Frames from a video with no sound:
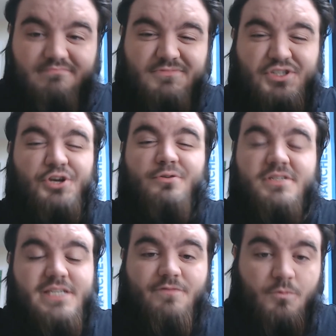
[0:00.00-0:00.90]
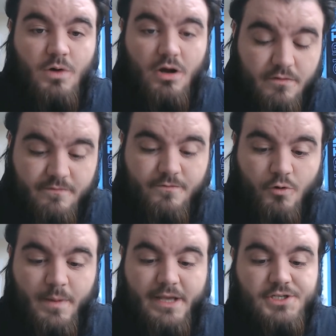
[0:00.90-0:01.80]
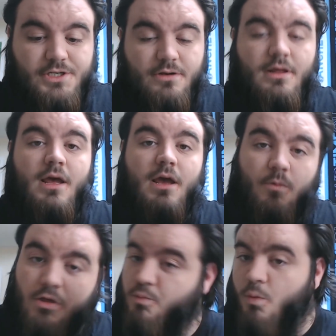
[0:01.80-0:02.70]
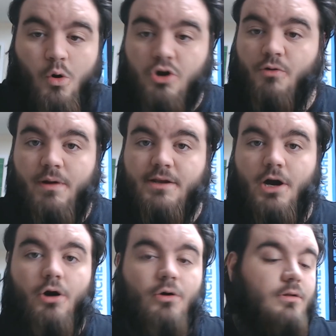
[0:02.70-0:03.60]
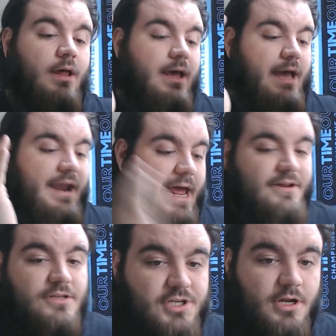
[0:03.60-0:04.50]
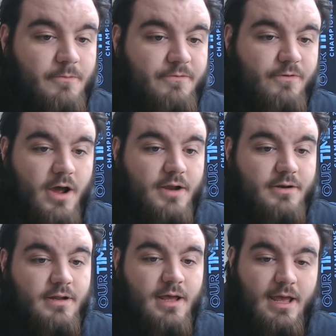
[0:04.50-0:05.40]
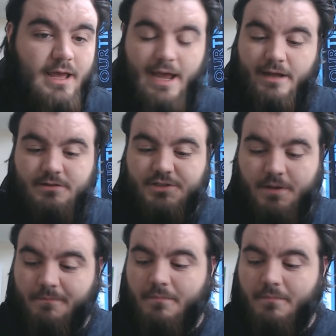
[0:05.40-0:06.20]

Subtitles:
2-7-1 formation with Walker in goal and Ederson up front and some